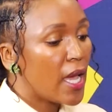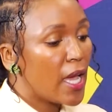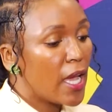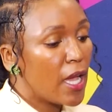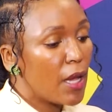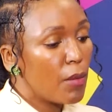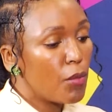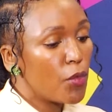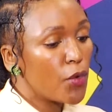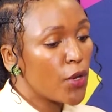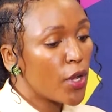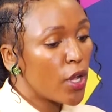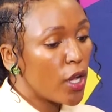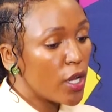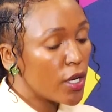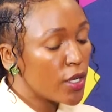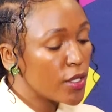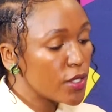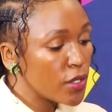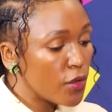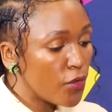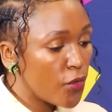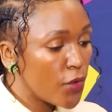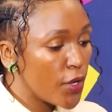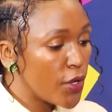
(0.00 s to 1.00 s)

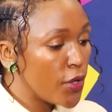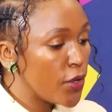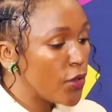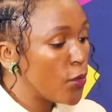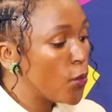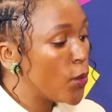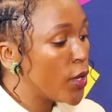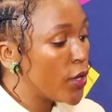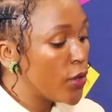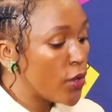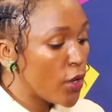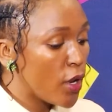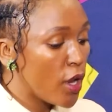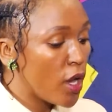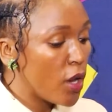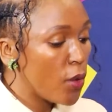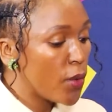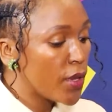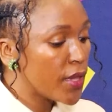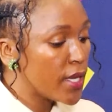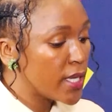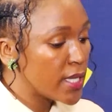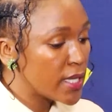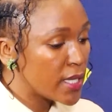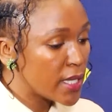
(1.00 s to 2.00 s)
regardless of where you are,
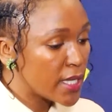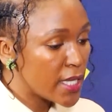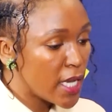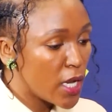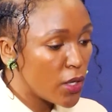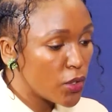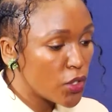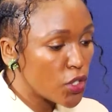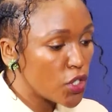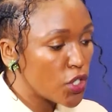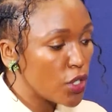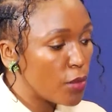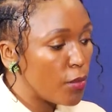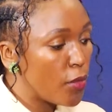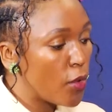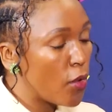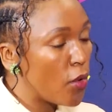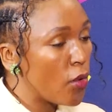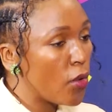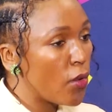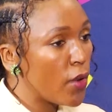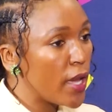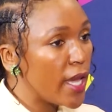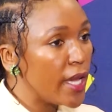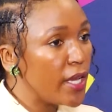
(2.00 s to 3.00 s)
whether it's the township
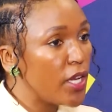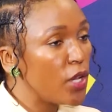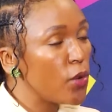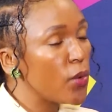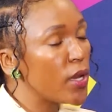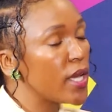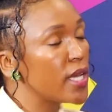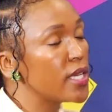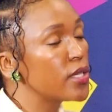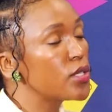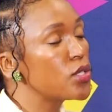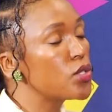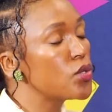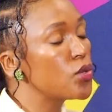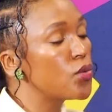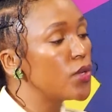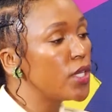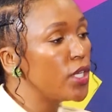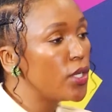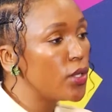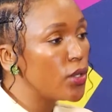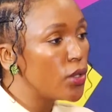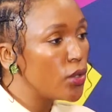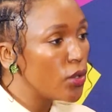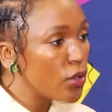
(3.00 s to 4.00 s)
or anywhere, is to
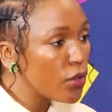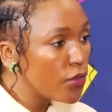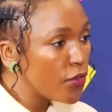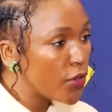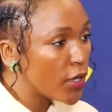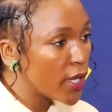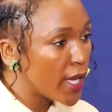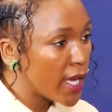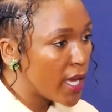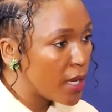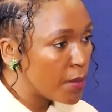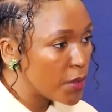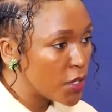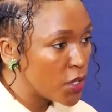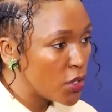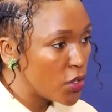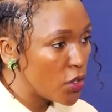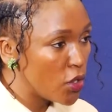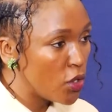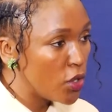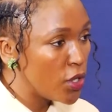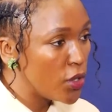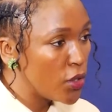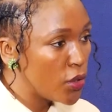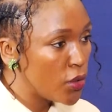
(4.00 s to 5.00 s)
really look for gaps
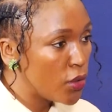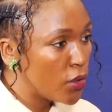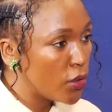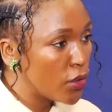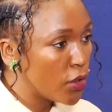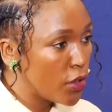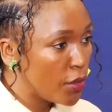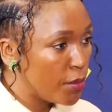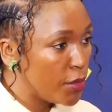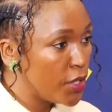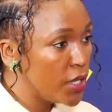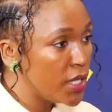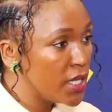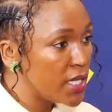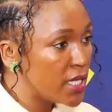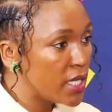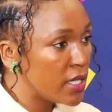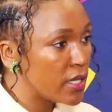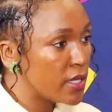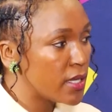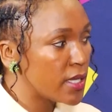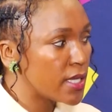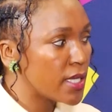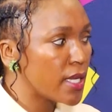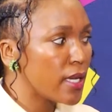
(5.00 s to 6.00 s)
in your
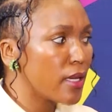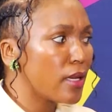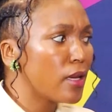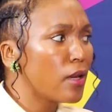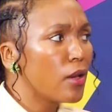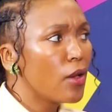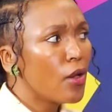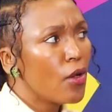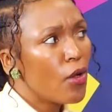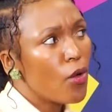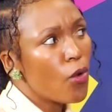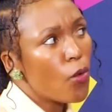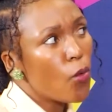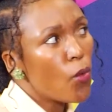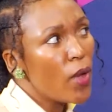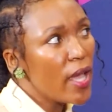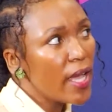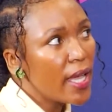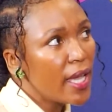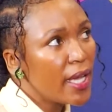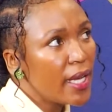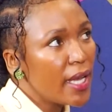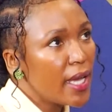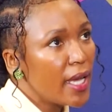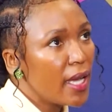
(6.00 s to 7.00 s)
community, to say,
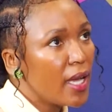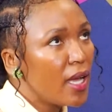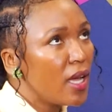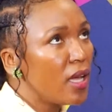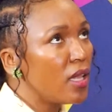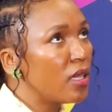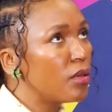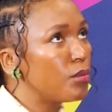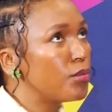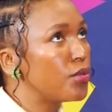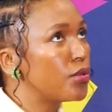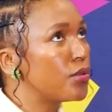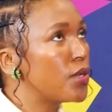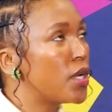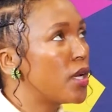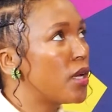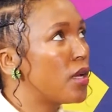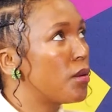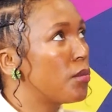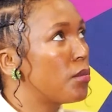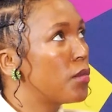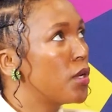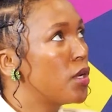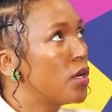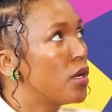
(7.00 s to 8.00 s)
where can I help?
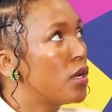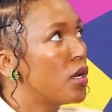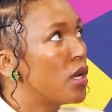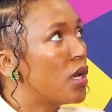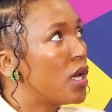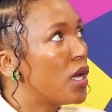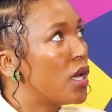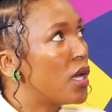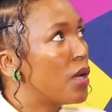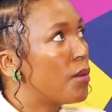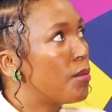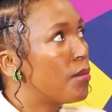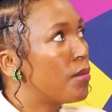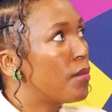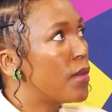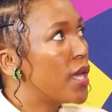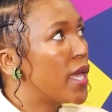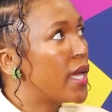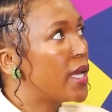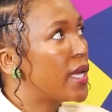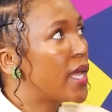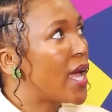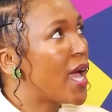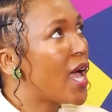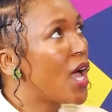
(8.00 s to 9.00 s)

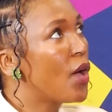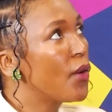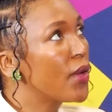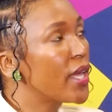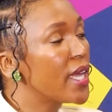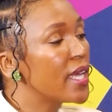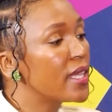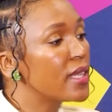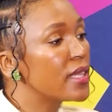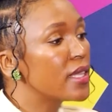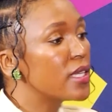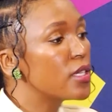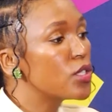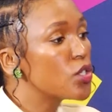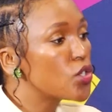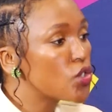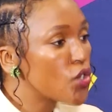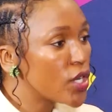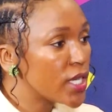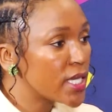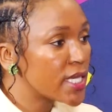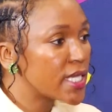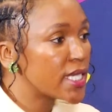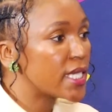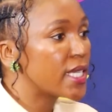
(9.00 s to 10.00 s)
And how can this
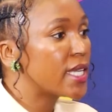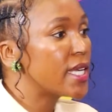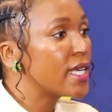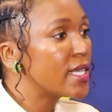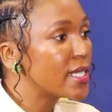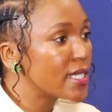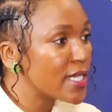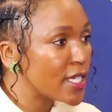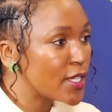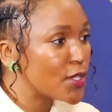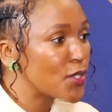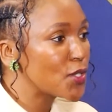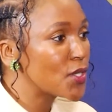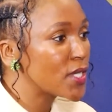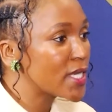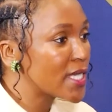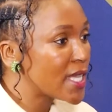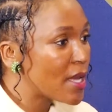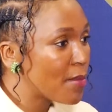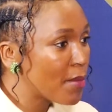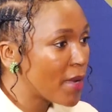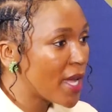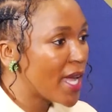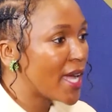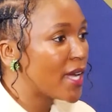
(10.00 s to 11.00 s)
translate into
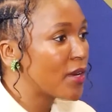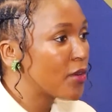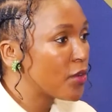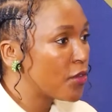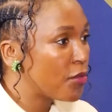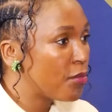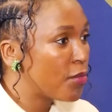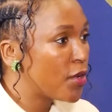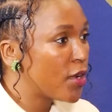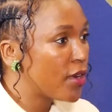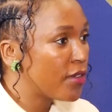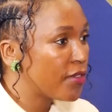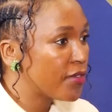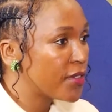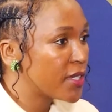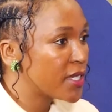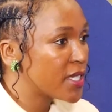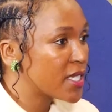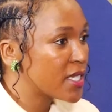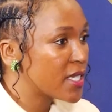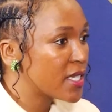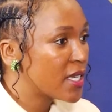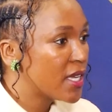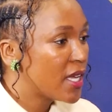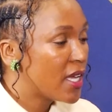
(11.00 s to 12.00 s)
some kind of
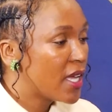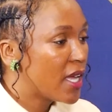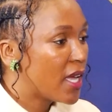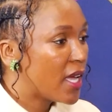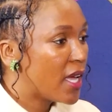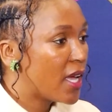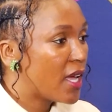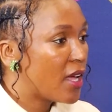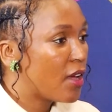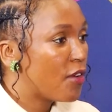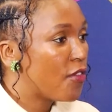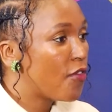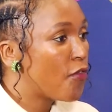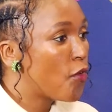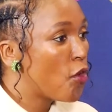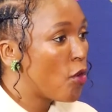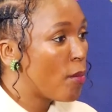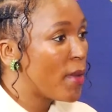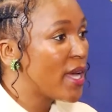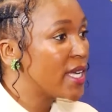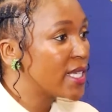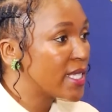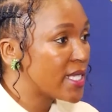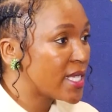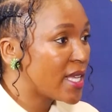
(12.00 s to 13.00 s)
profits
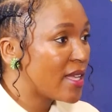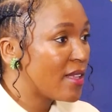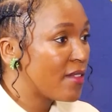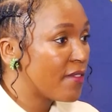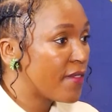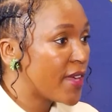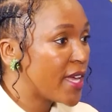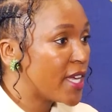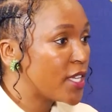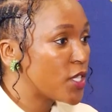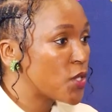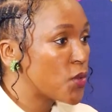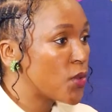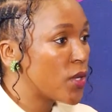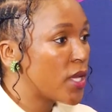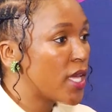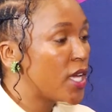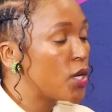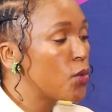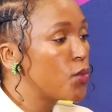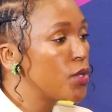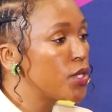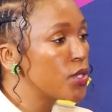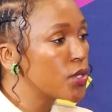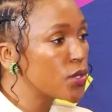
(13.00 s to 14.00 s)
for myself as well?
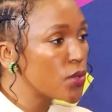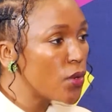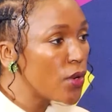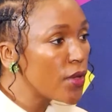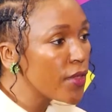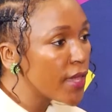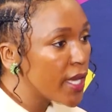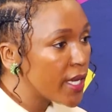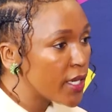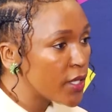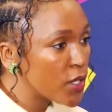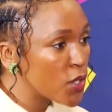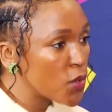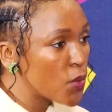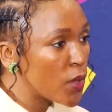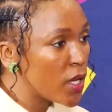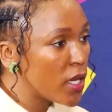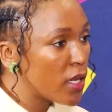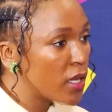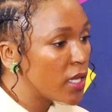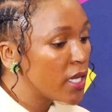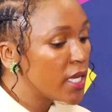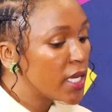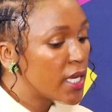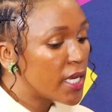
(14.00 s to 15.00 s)
And we saw that as
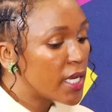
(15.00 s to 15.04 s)
well,